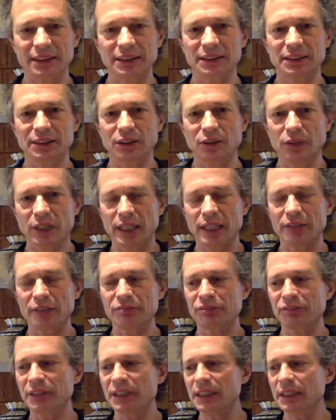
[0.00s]
So
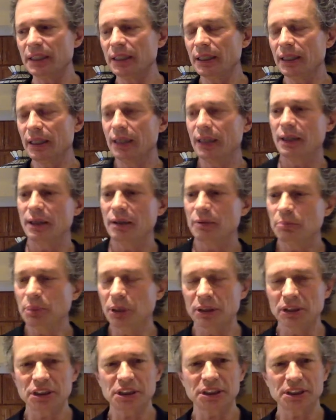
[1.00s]
every
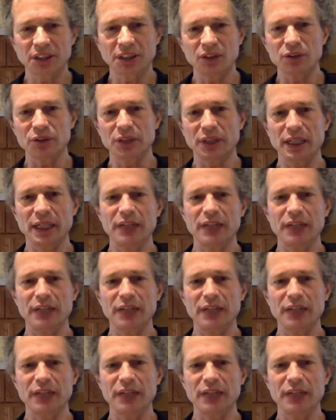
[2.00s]
persona,